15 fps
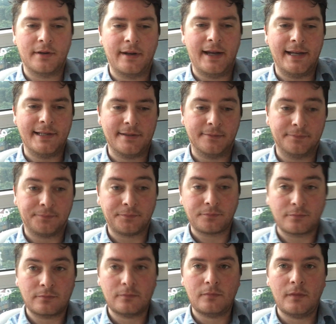guys,
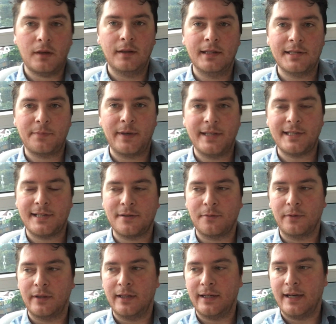this place has a
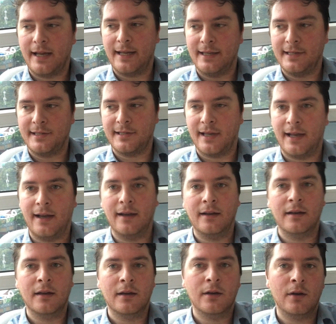really nice
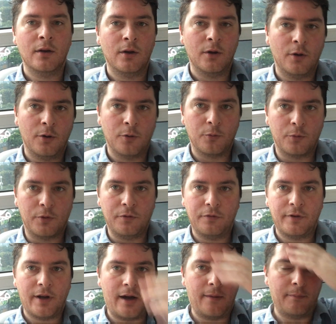
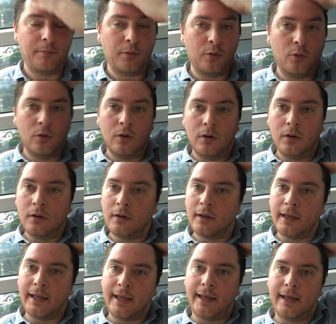rooftop pool
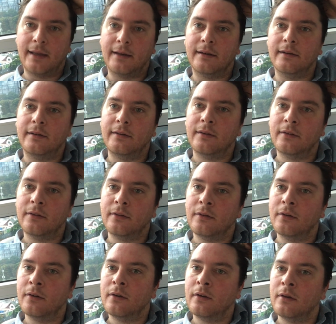and
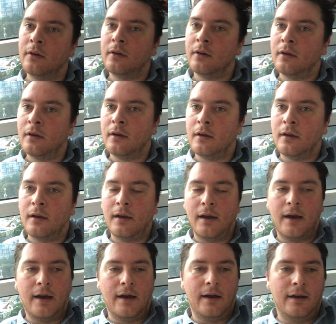
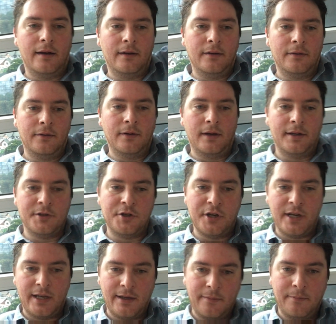a
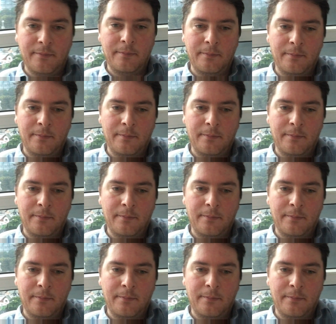gym,